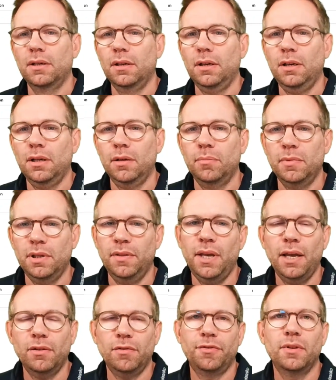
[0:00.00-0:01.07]
In the
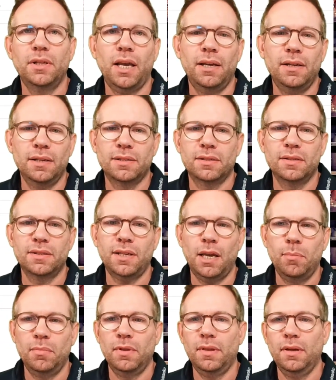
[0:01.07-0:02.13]
end of the day, it's the
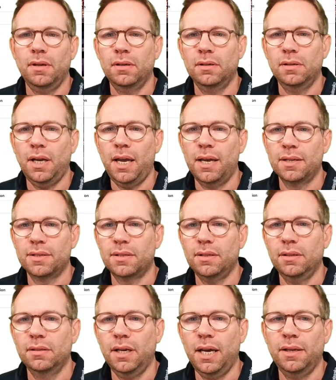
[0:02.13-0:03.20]
same as
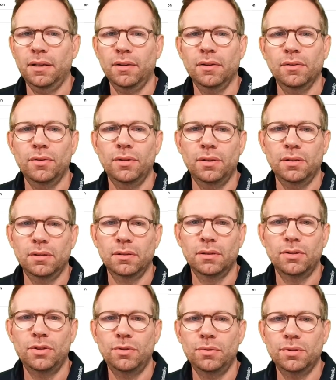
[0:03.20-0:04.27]
adding the
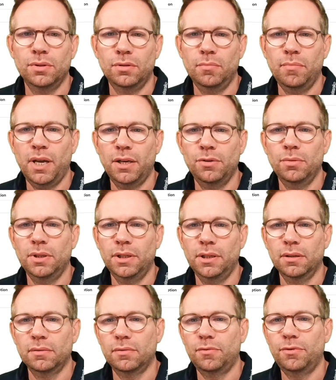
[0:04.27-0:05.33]
user manually
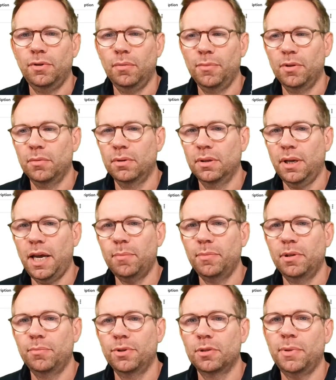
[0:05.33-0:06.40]
from the
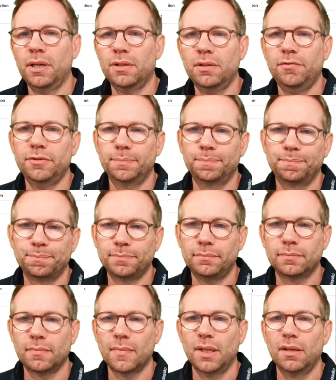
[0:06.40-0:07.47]
admin perspective.
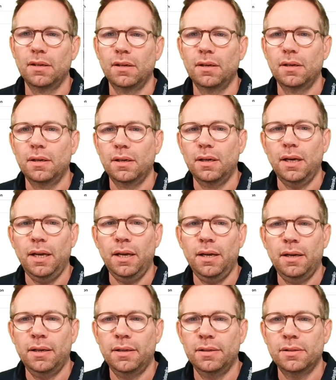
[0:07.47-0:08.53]

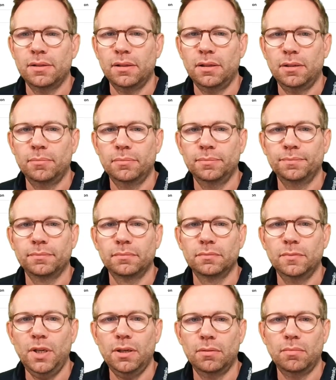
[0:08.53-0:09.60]
And
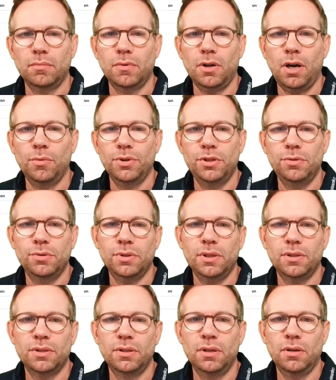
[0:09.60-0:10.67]
yeah, our user
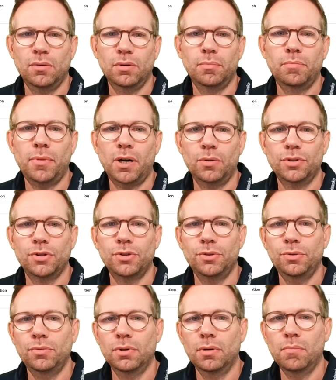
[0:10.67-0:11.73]
is now bound
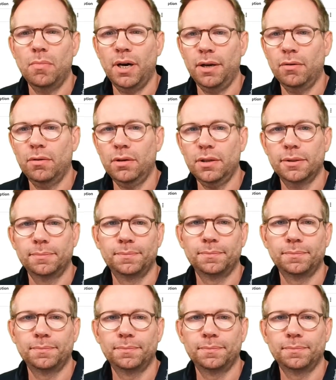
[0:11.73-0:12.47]
to my.org.